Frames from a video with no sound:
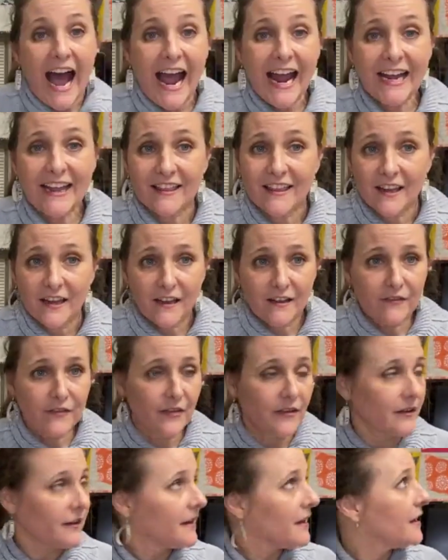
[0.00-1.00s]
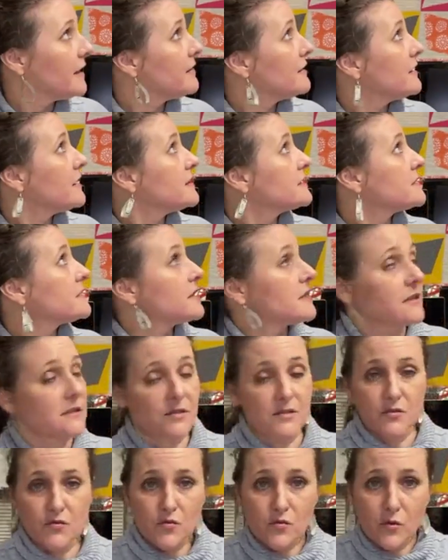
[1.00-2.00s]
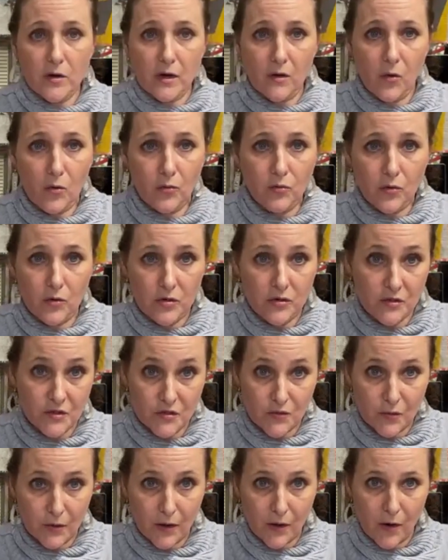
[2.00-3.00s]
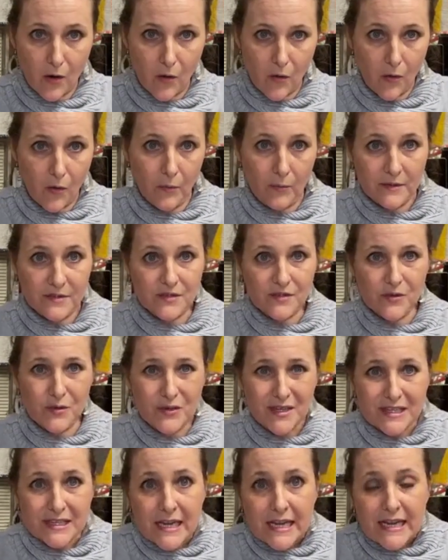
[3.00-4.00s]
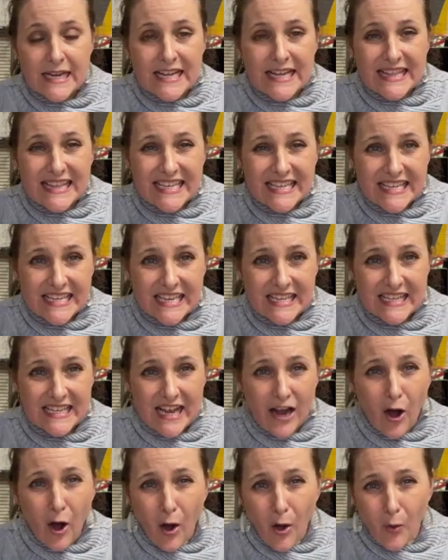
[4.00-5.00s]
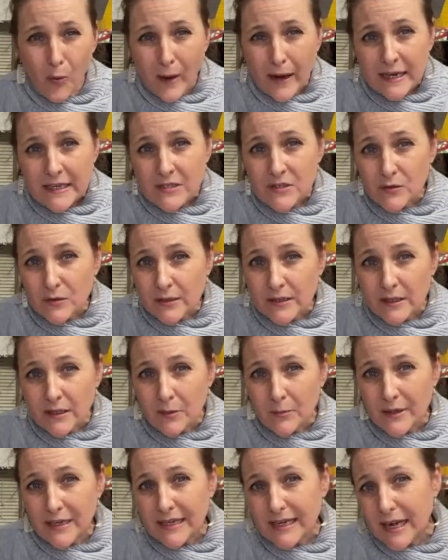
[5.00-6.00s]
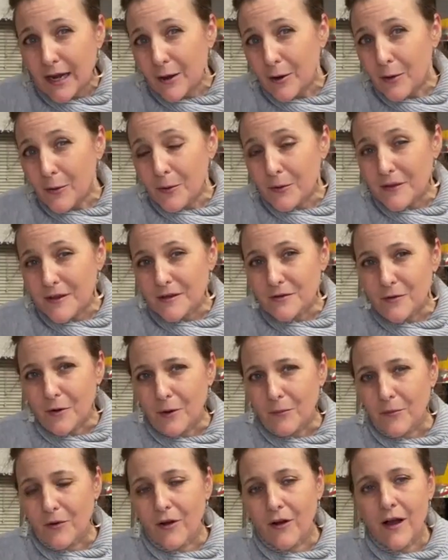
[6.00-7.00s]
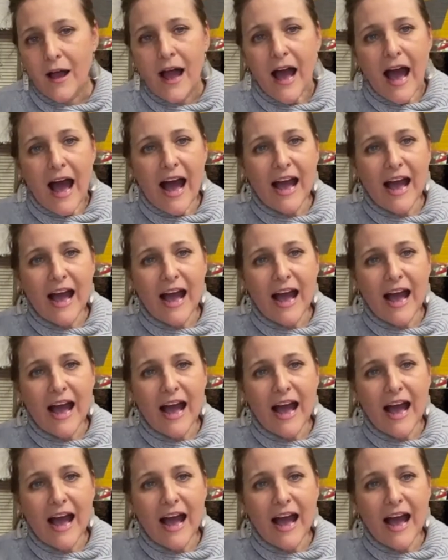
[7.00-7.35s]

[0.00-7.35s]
I live in this older historic home, and so the hallways are a little bit narrower than normal.